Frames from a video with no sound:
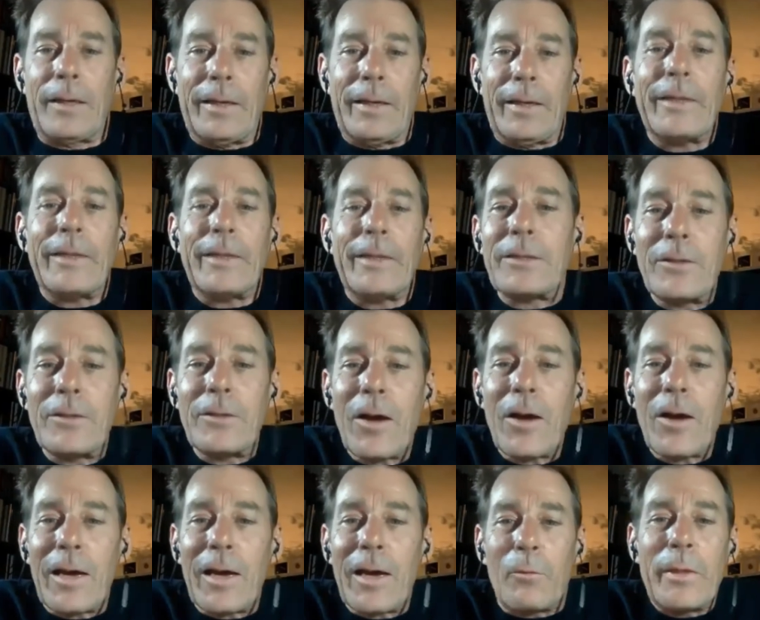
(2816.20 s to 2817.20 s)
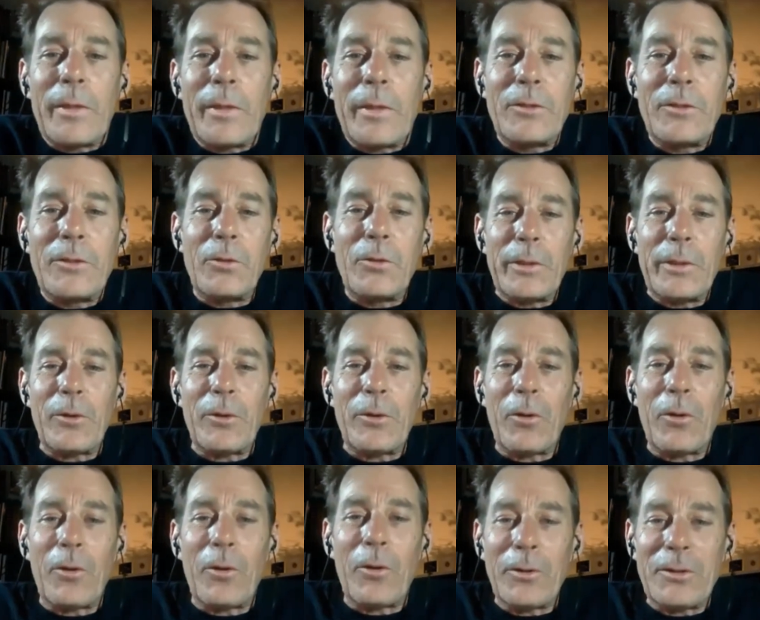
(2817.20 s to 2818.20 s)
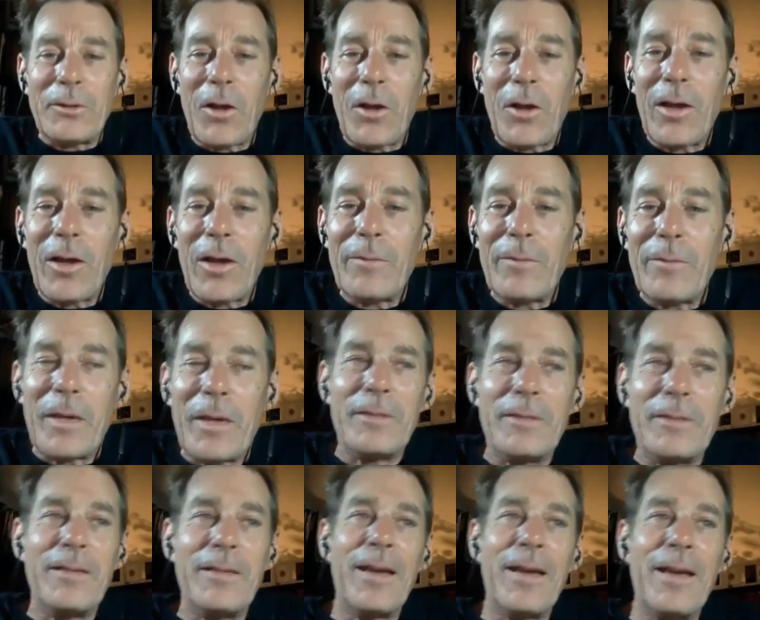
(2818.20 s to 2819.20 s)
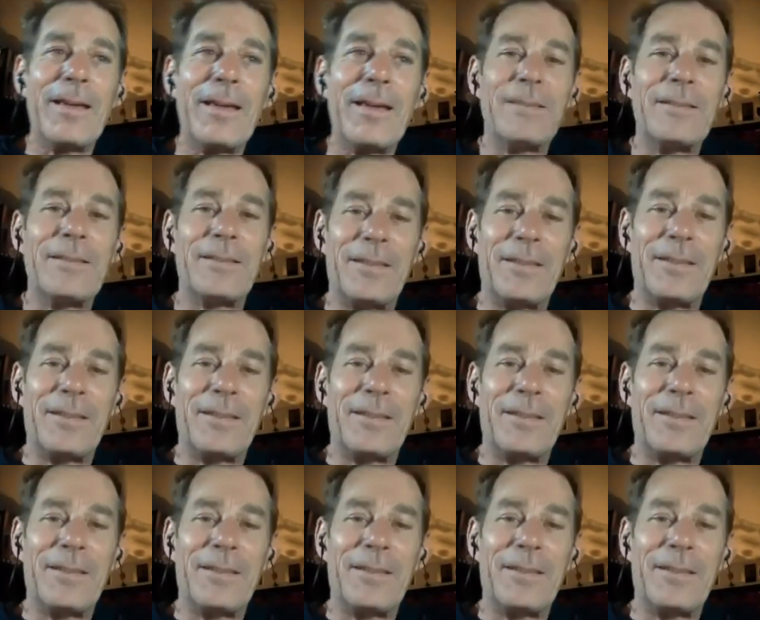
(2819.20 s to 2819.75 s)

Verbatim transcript: It's not. We do it all the time, and yet